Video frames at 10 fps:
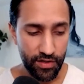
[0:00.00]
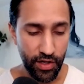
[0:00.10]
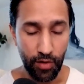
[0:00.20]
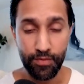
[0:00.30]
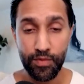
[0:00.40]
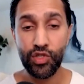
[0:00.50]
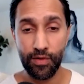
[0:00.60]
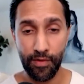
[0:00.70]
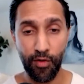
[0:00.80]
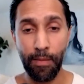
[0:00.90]
you know
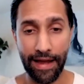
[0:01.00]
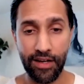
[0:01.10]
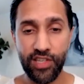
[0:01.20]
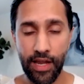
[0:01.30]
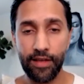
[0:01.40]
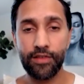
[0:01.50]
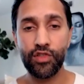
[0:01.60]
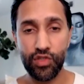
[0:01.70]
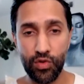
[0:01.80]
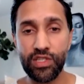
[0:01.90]
from my understanding
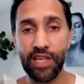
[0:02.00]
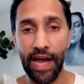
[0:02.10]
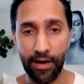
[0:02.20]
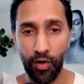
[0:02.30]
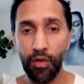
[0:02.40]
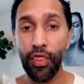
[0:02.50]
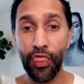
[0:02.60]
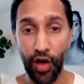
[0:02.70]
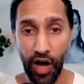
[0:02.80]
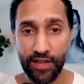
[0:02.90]
suicidal
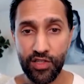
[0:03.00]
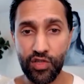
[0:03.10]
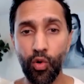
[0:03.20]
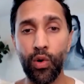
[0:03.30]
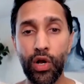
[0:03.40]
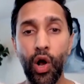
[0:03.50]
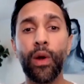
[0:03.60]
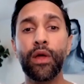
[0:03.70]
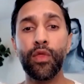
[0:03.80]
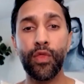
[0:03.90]
thoughts or
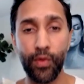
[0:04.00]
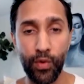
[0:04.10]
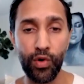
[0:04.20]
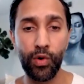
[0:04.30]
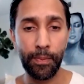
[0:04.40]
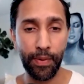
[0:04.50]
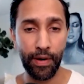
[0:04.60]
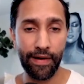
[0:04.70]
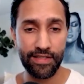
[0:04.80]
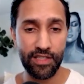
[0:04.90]
going through
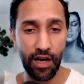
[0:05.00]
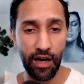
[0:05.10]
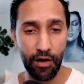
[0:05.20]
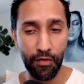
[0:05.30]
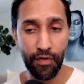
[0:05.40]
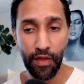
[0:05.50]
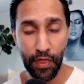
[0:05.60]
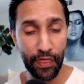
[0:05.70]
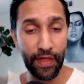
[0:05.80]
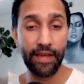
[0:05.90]
periods of
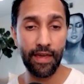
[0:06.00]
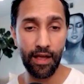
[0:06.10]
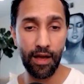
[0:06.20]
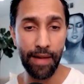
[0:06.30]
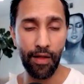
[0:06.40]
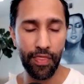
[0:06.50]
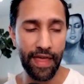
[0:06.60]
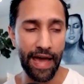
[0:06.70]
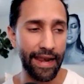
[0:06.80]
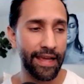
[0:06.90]
thinking about
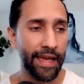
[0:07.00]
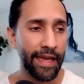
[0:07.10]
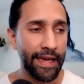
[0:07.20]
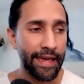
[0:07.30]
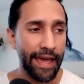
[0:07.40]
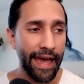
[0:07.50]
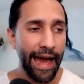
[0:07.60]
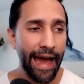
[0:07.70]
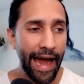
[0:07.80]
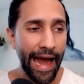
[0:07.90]
that
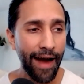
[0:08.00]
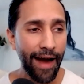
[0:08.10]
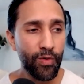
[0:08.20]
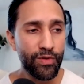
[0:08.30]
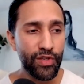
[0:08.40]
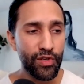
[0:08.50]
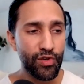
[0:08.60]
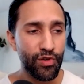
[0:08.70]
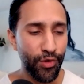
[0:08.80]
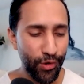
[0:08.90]
how did
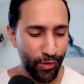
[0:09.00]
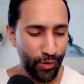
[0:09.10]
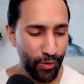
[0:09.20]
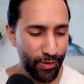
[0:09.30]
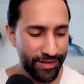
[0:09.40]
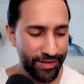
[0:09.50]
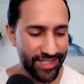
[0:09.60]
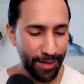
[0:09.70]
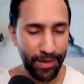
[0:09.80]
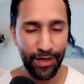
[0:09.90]
you
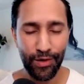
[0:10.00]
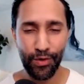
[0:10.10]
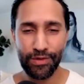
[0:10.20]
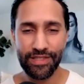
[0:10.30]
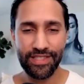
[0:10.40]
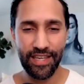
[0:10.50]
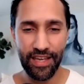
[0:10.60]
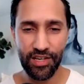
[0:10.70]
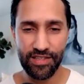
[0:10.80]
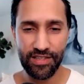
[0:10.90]
somebody who
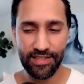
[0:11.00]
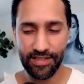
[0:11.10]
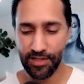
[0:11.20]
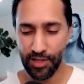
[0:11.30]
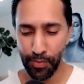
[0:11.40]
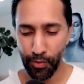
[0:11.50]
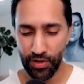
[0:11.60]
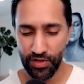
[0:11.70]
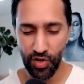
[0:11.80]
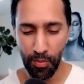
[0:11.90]
teaches this and
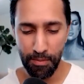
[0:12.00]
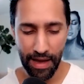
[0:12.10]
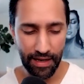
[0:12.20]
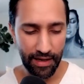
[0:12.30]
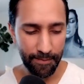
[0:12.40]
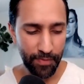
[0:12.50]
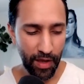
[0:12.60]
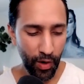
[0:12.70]
supports so many